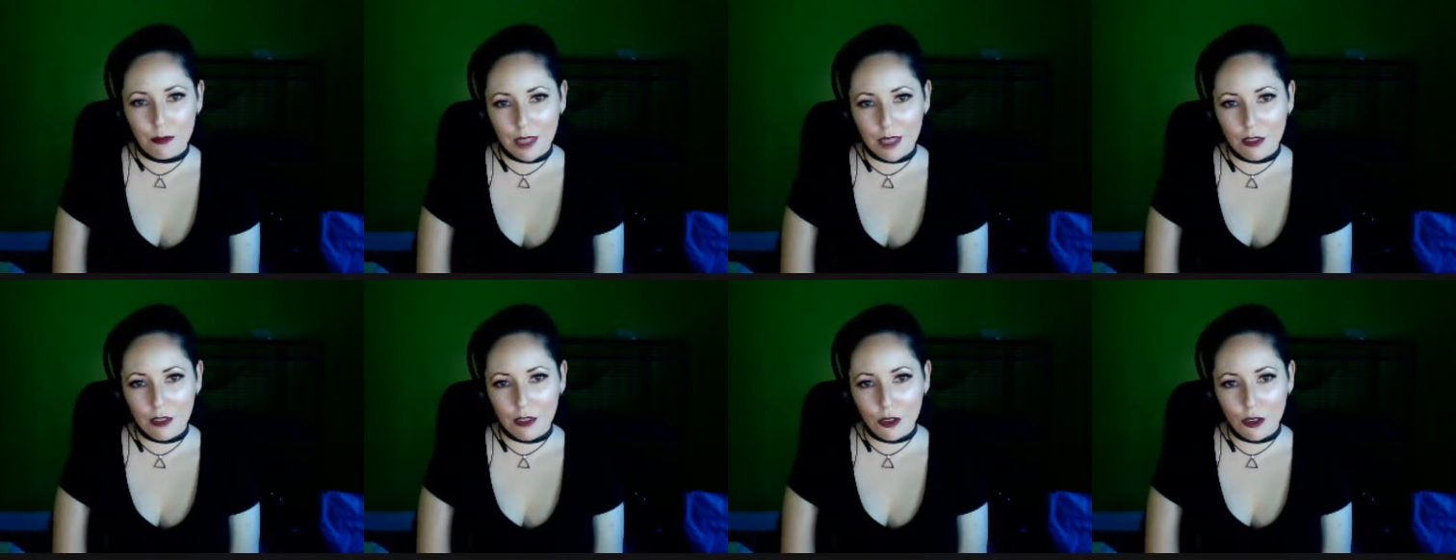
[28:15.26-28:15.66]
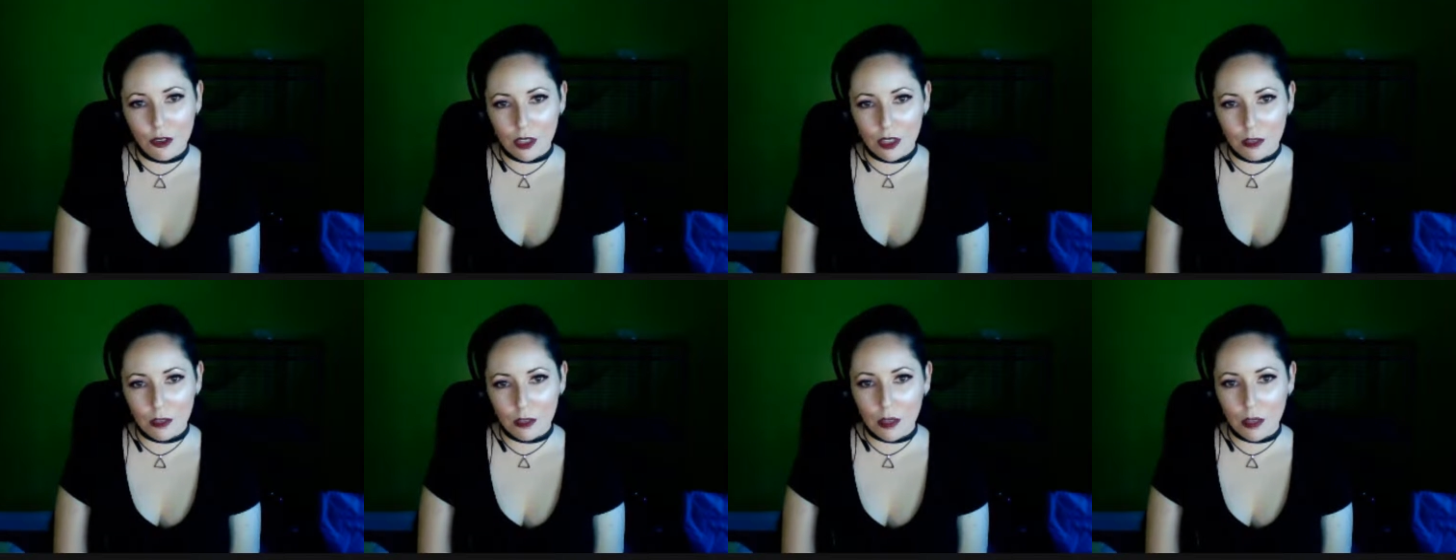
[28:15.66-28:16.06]
give you a
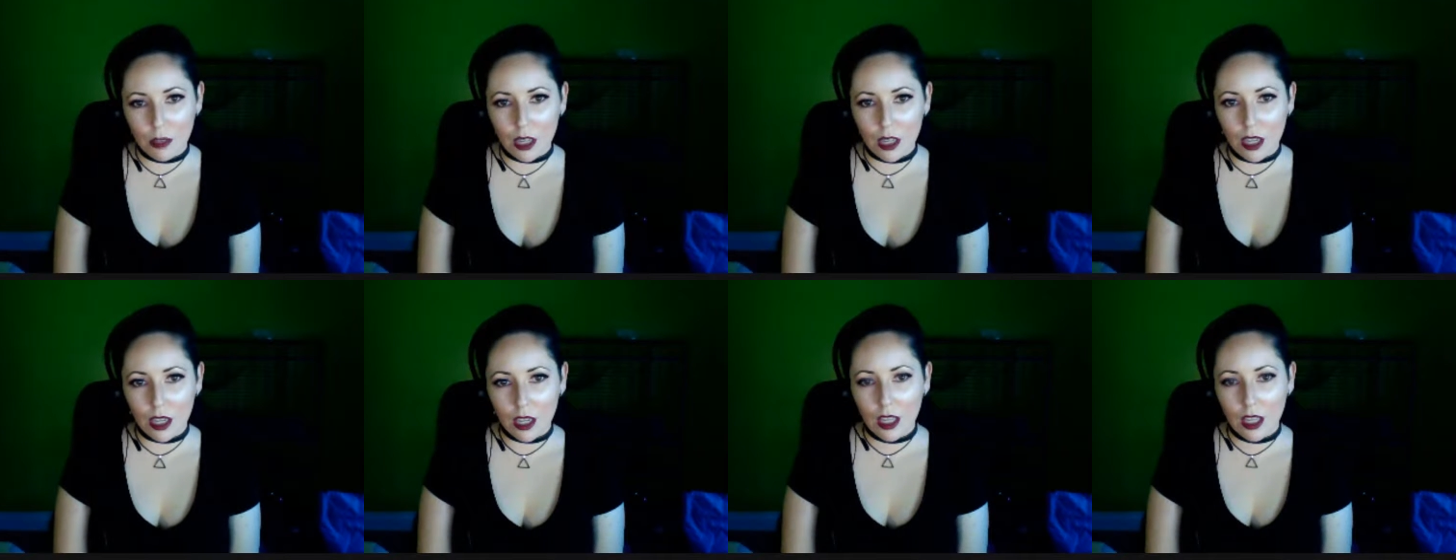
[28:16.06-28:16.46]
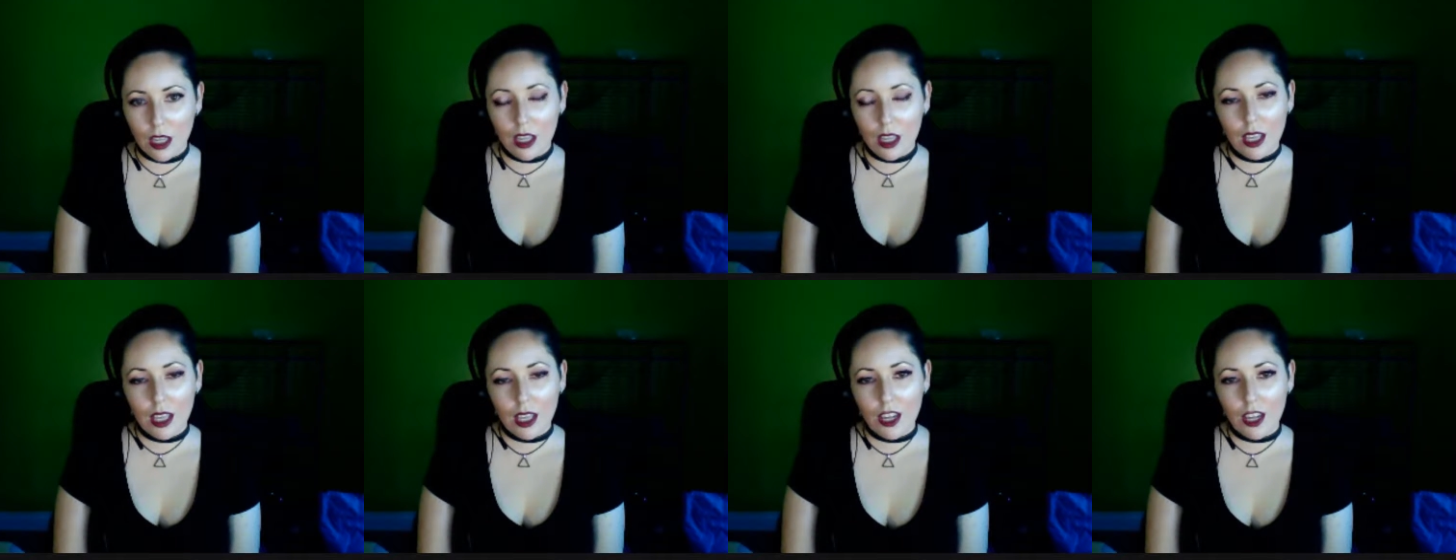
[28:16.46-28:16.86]
little plug
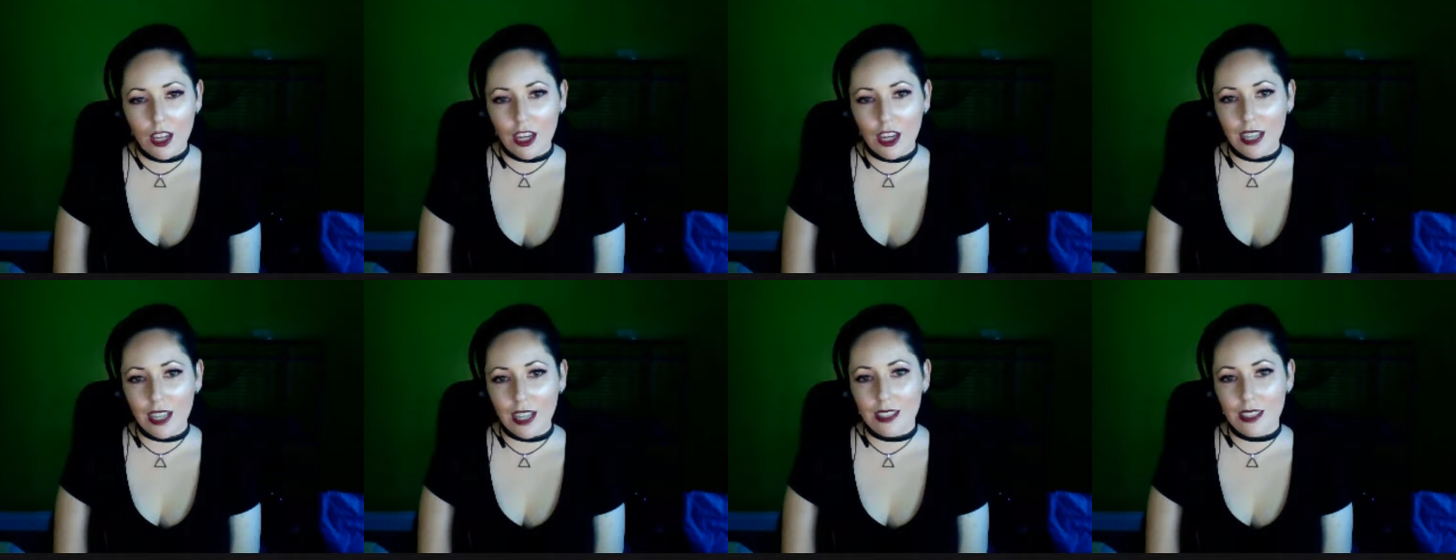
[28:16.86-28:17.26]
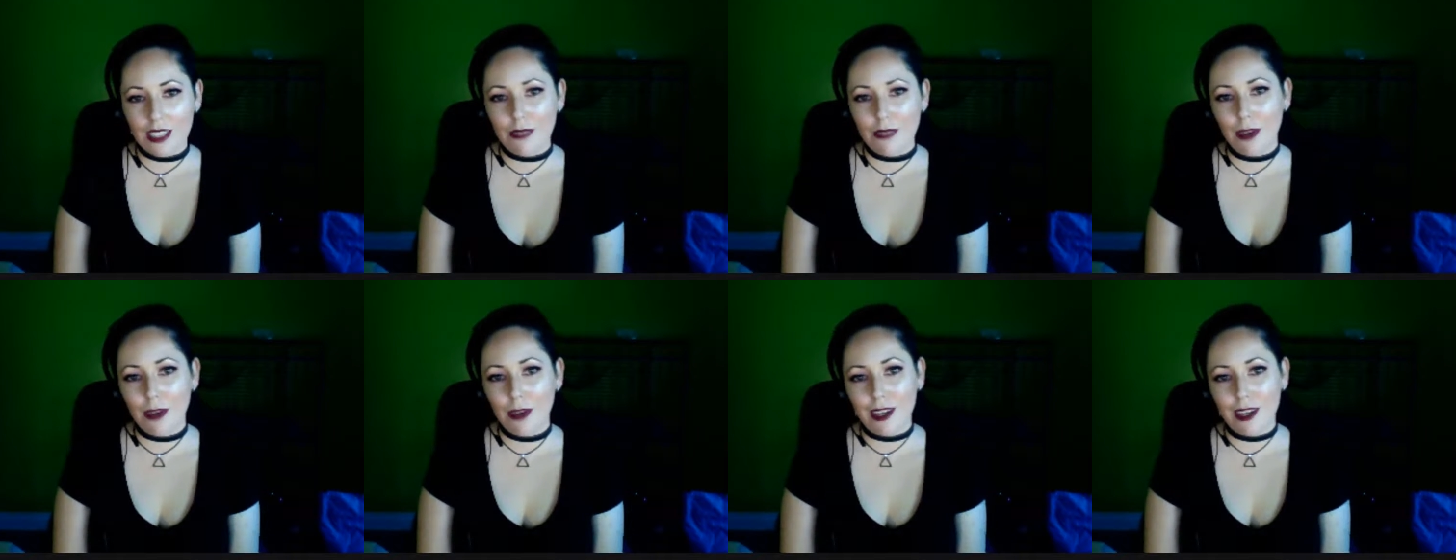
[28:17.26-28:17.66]
in our
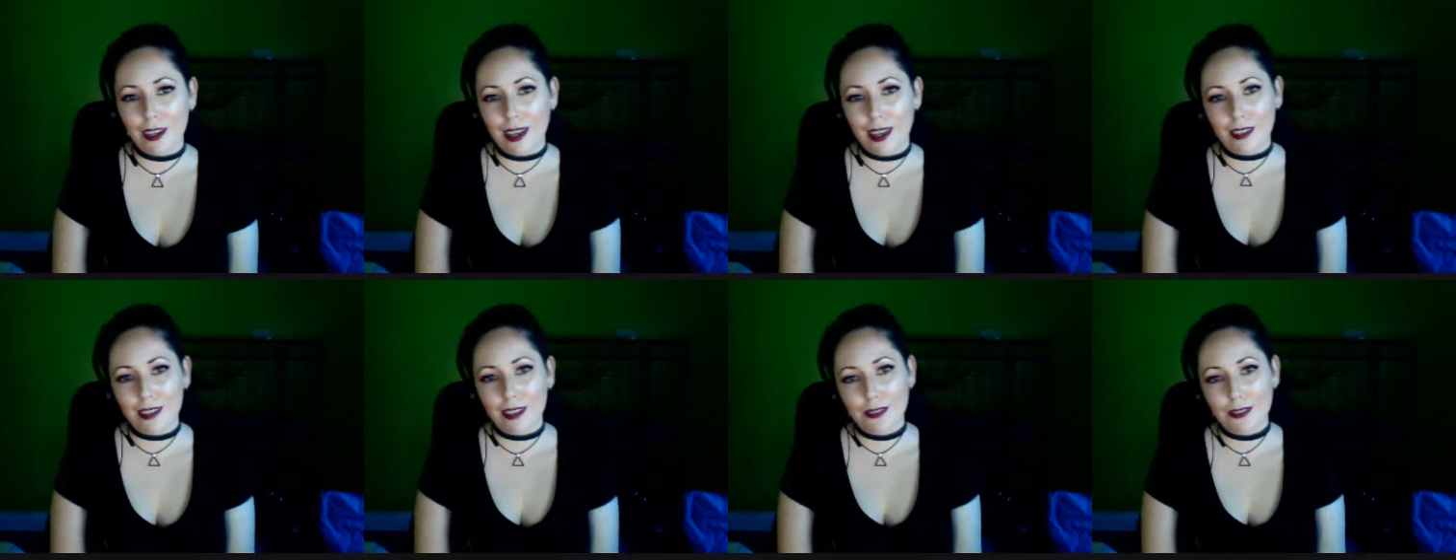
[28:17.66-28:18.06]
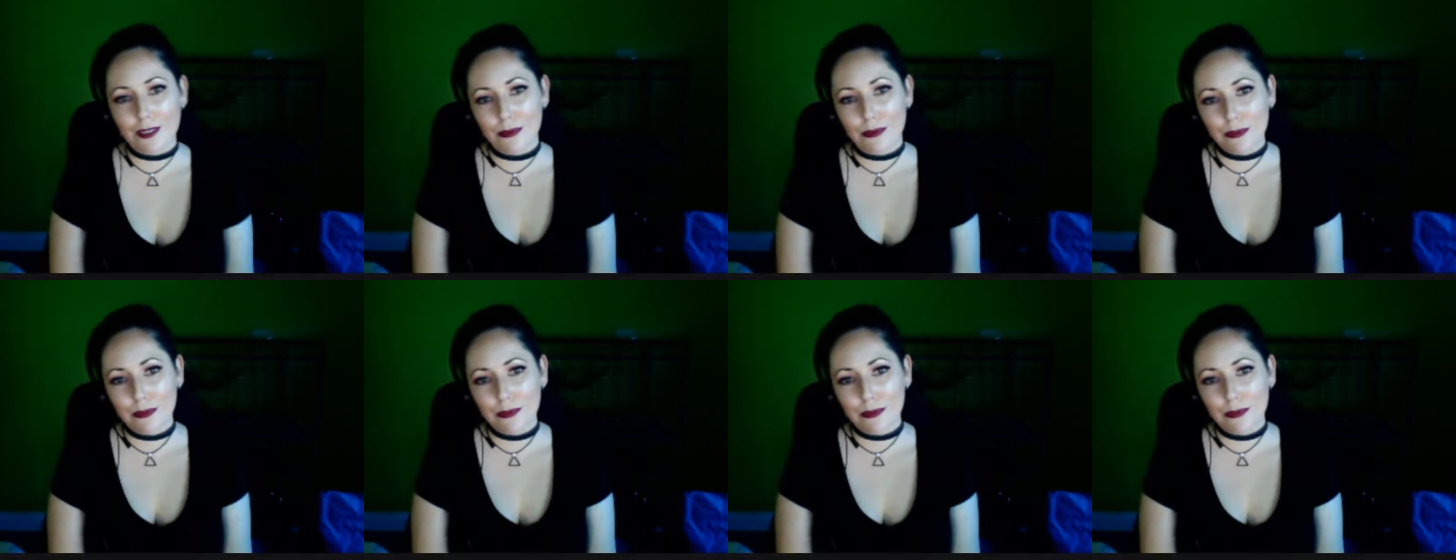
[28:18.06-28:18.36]
next podcast.